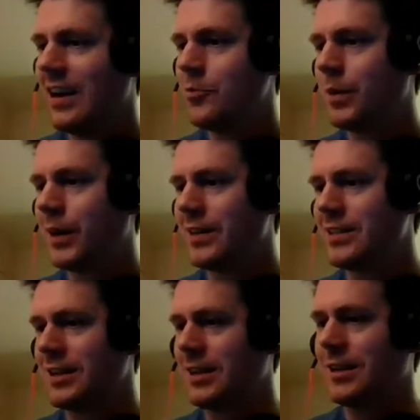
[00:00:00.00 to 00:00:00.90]

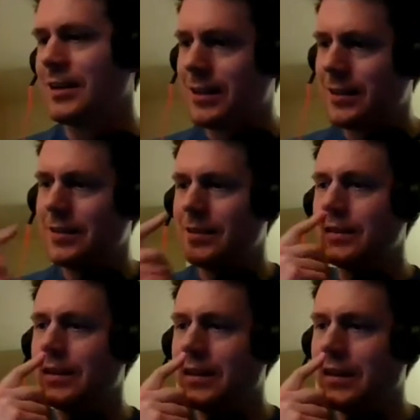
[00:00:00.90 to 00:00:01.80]
But,
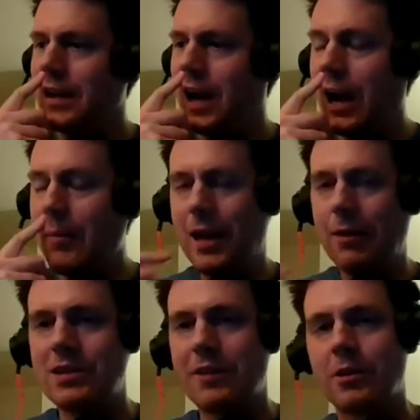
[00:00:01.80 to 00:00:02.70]
I mean, I
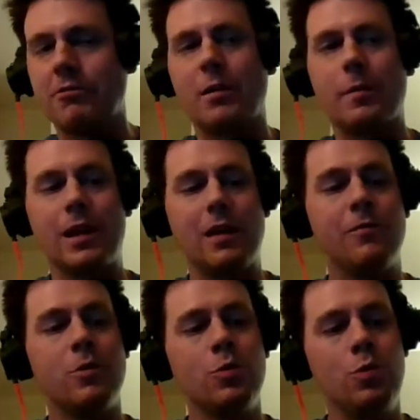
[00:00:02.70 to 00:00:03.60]
would definitely recommend it. If
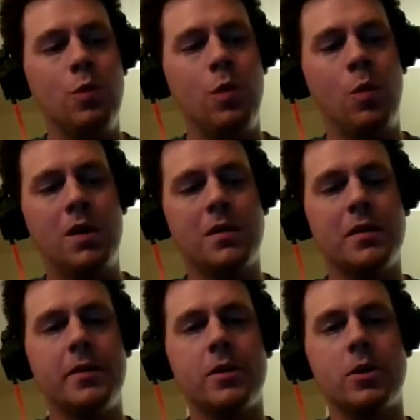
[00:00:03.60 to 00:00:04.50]
you want a
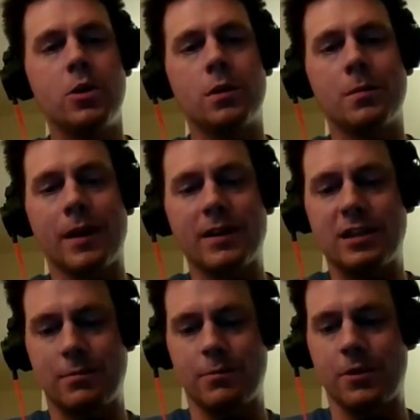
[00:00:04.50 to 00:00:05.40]
little humor
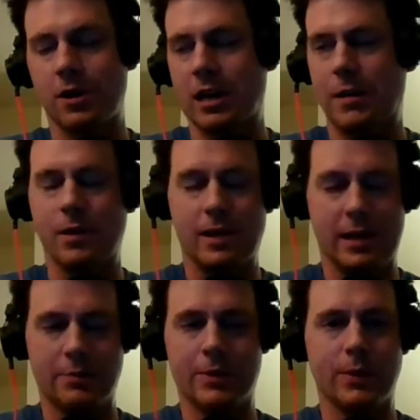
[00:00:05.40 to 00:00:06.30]
mixed in with your comedy,
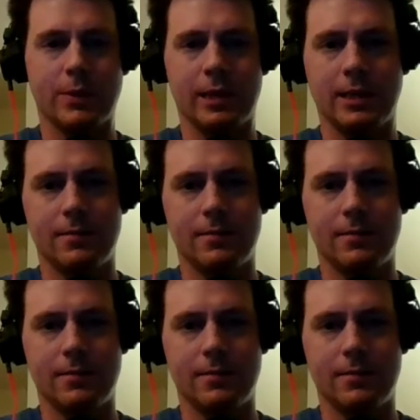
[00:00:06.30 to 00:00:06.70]
absolutely.